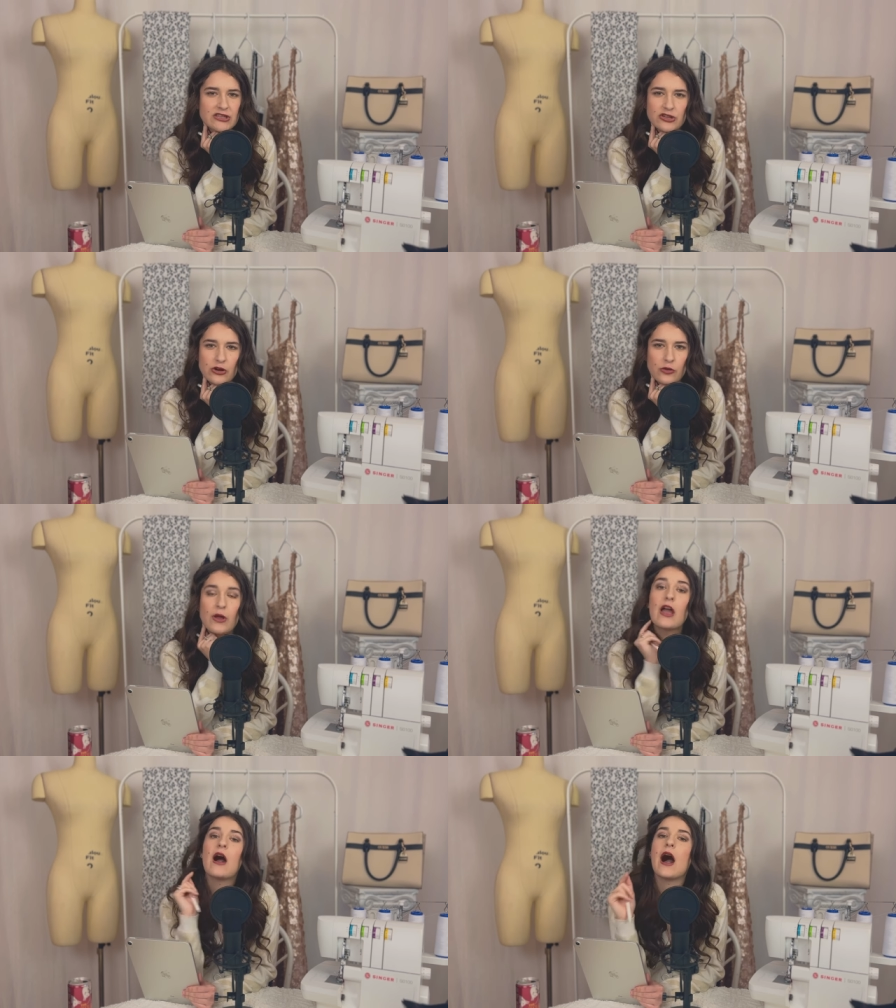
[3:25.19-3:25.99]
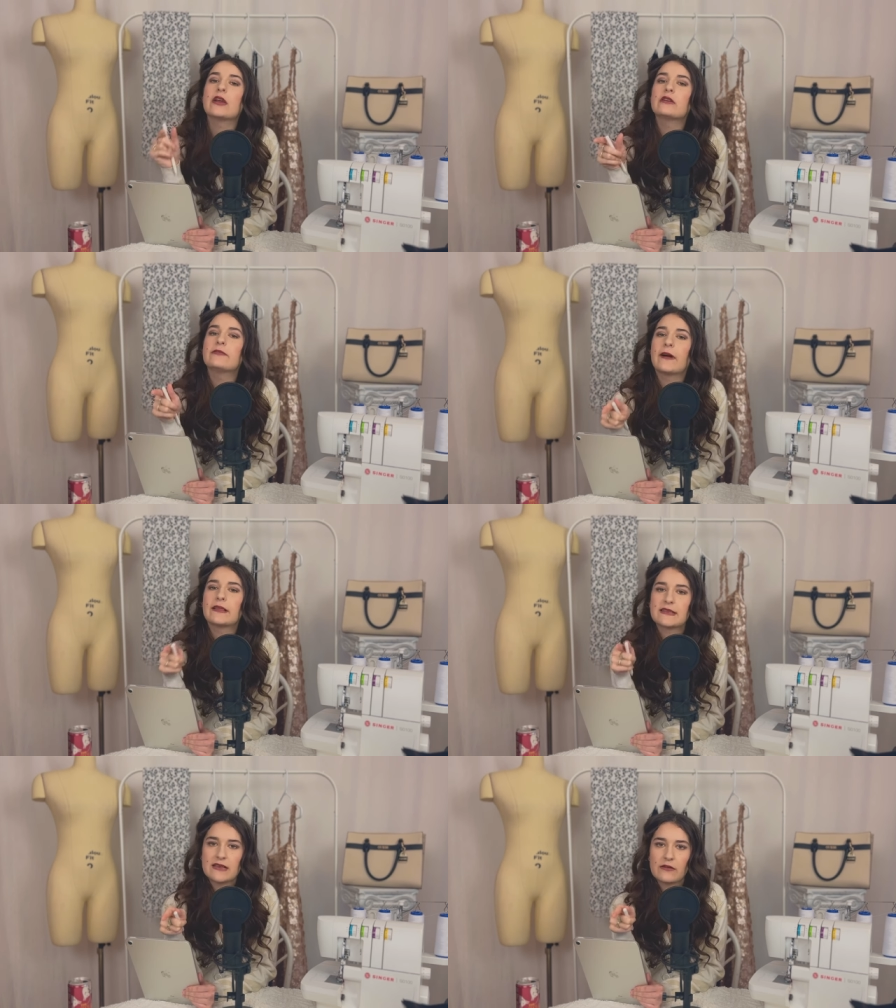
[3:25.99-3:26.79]
So how do you
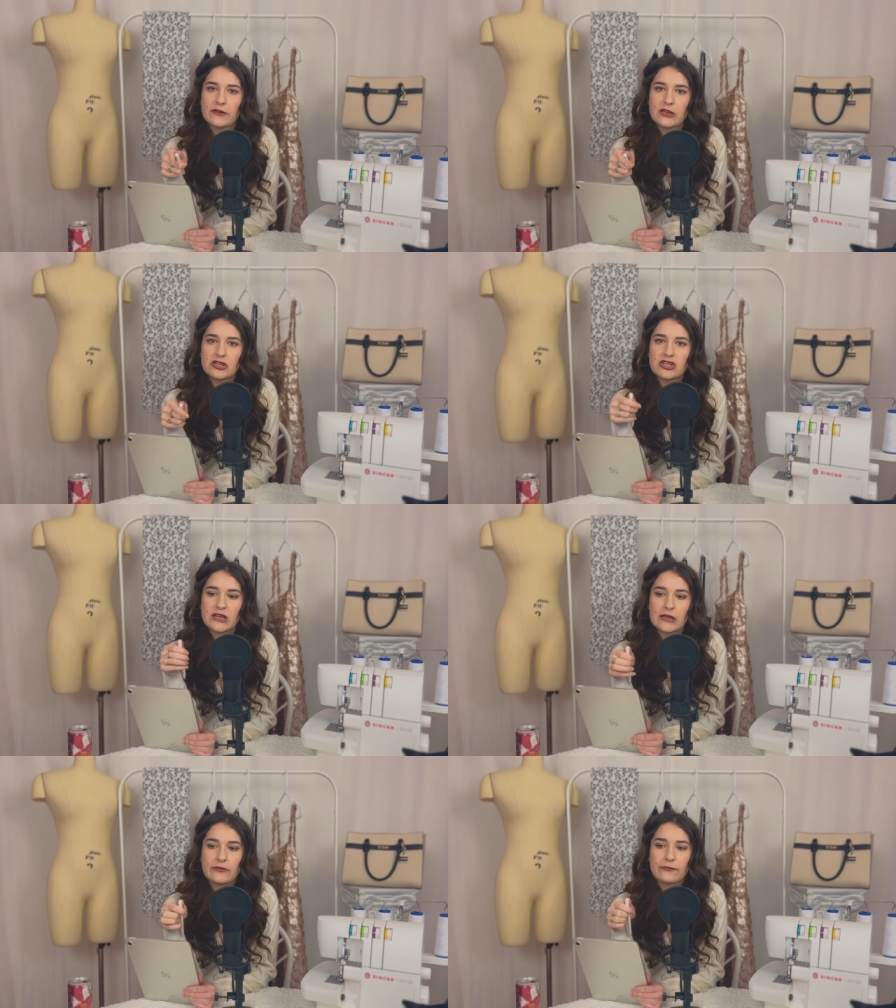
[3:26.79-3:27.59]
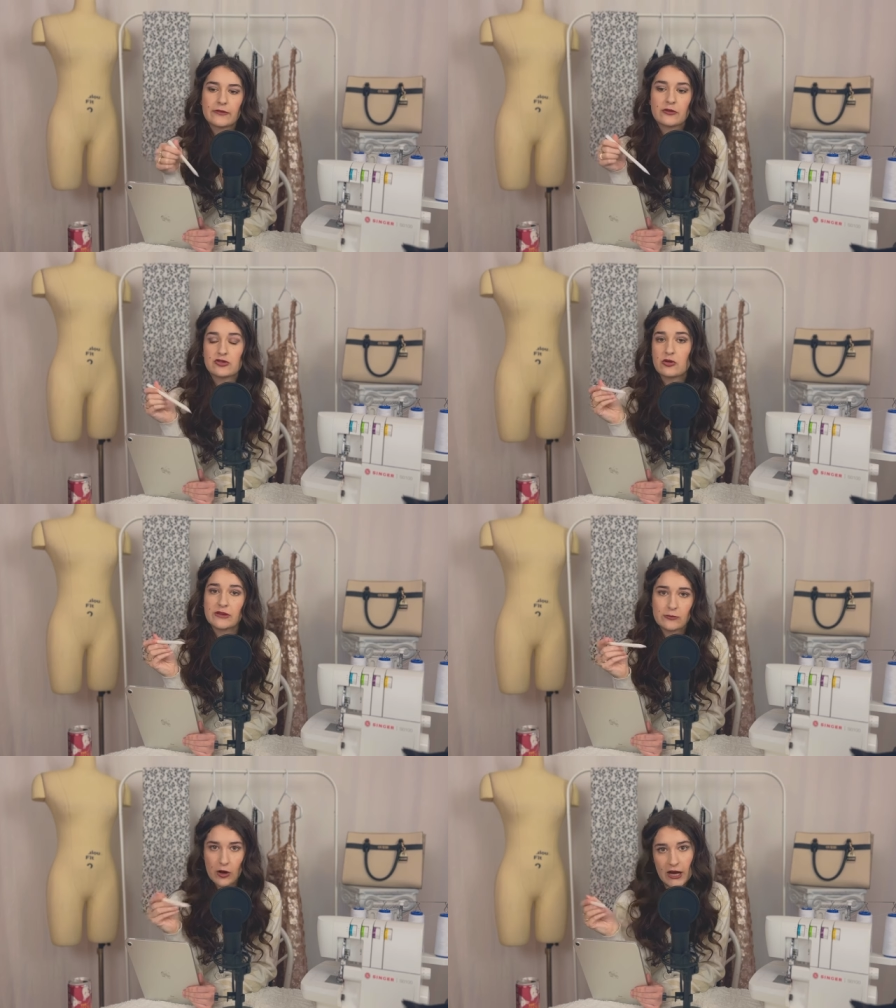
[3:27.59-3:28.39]
find the selvage if there's
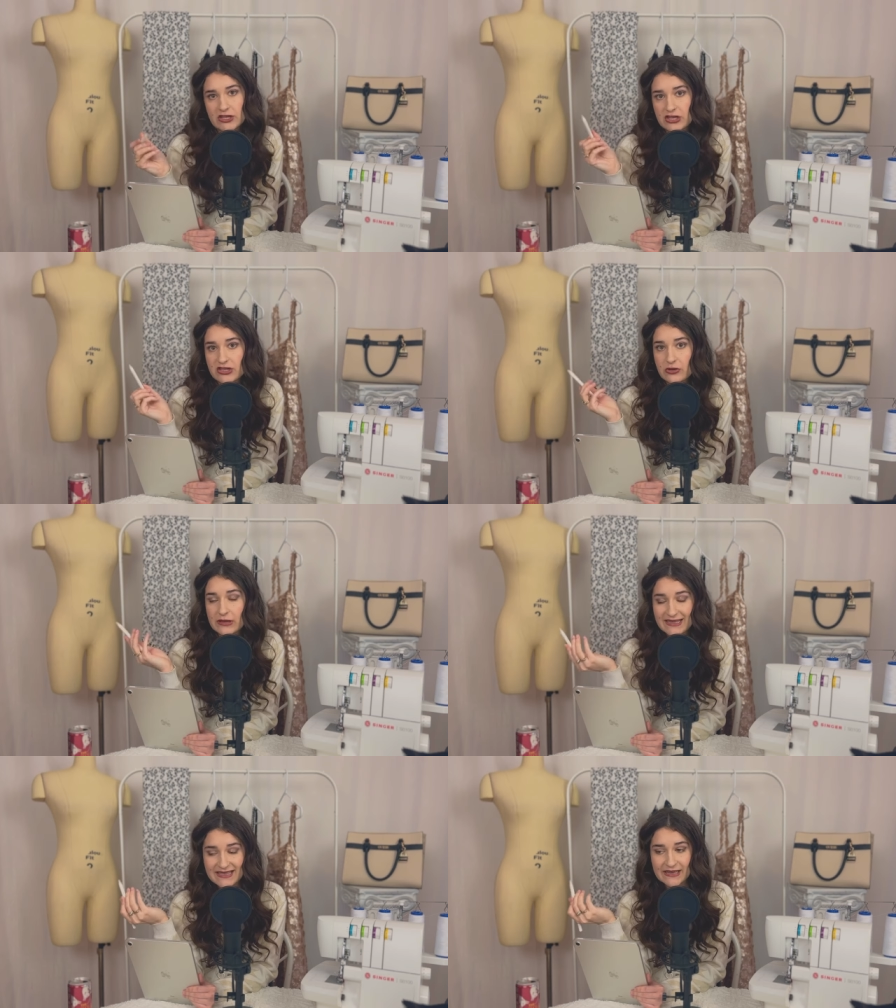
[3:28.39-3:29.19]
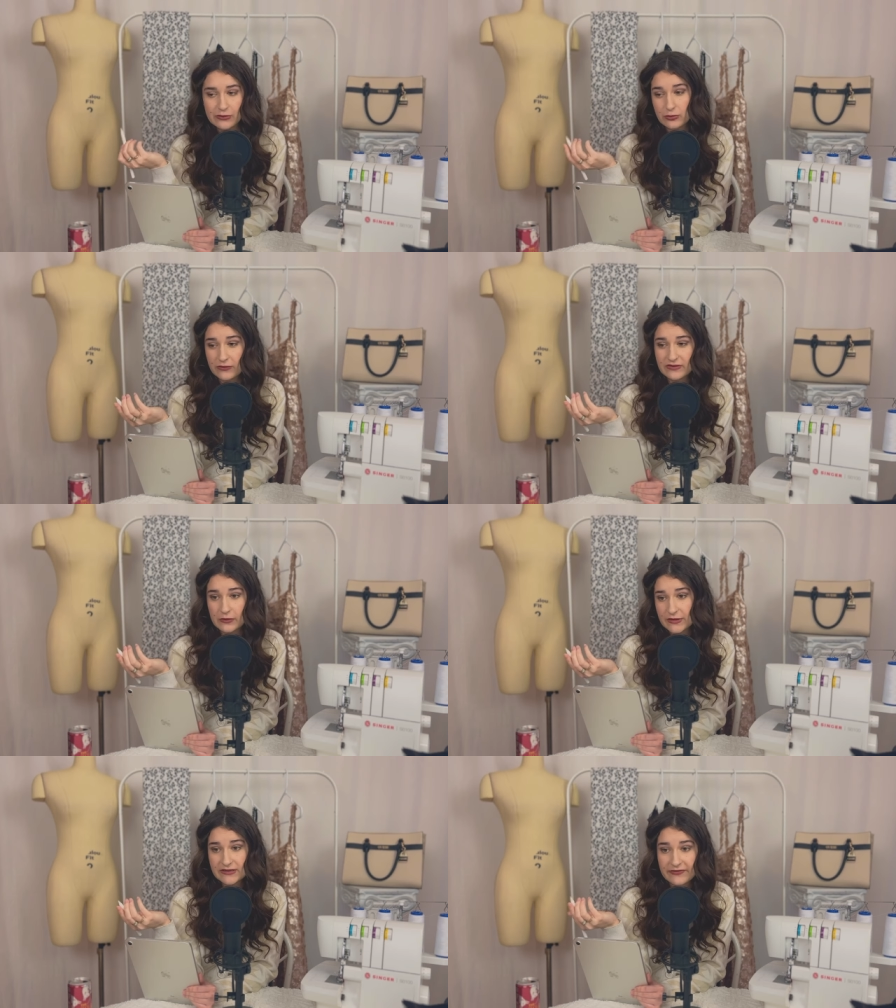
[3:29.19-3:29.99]
only raw edges? So let's say you thrifted a
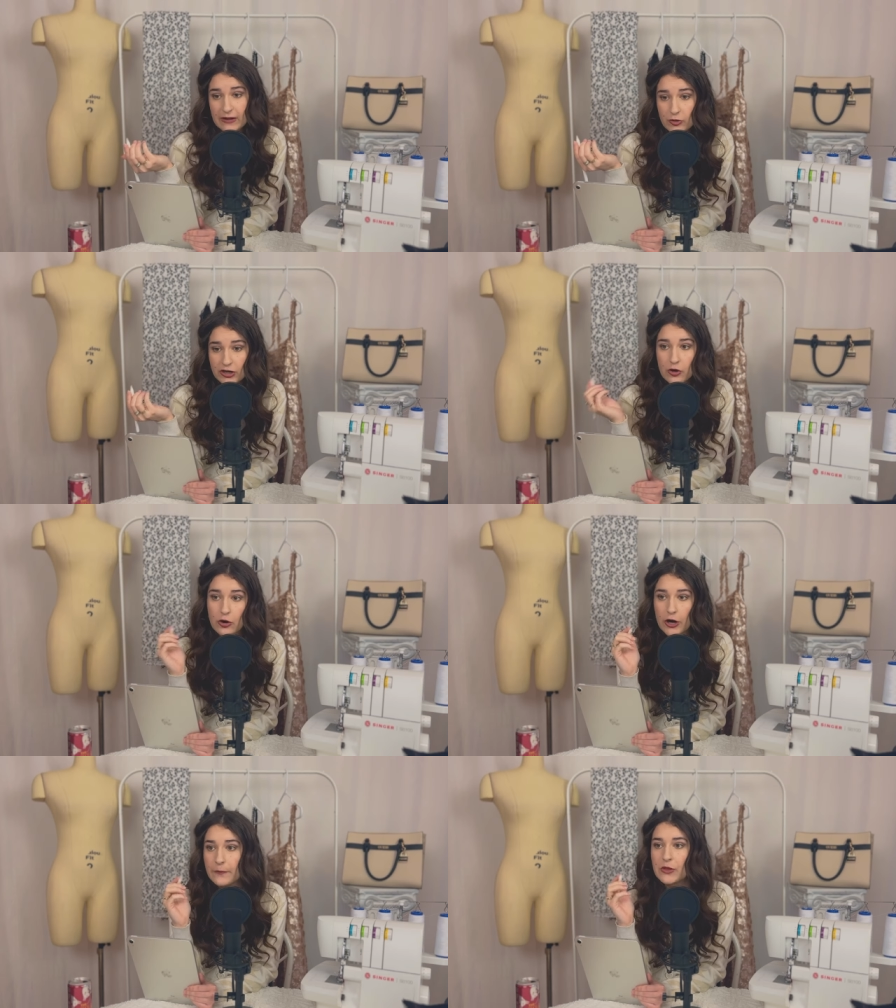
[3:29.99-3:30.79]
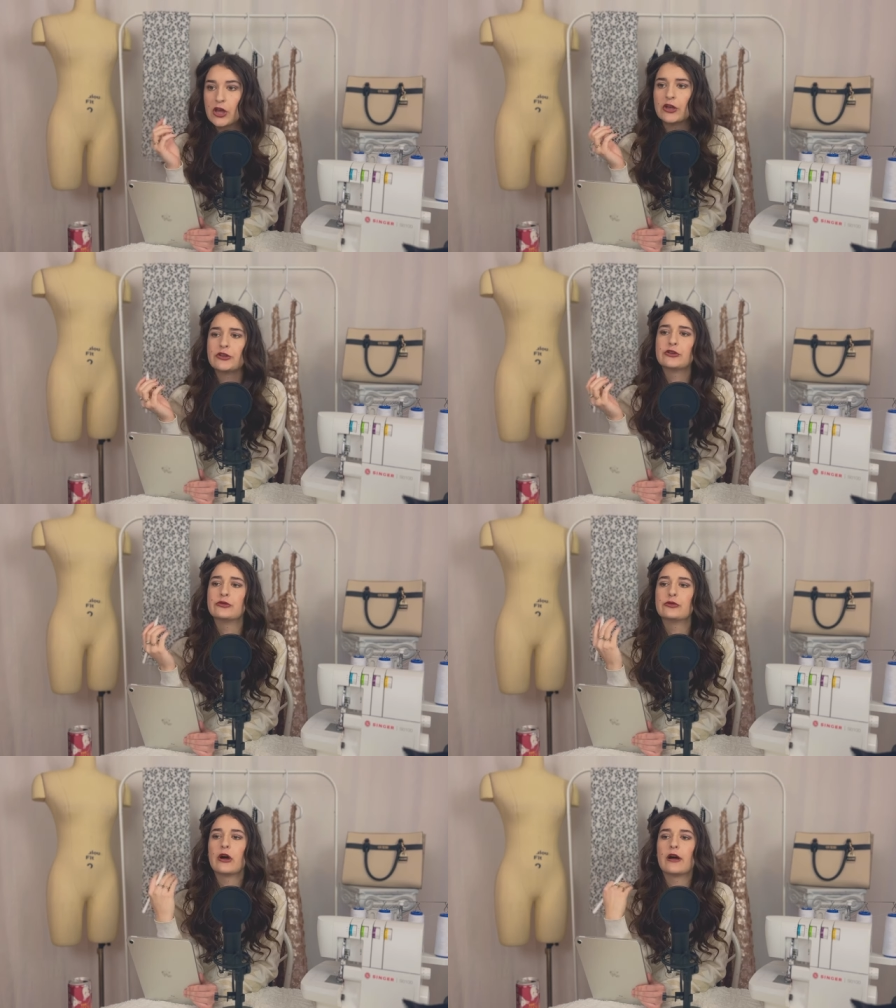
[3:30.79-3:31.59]
piece of fabric, or you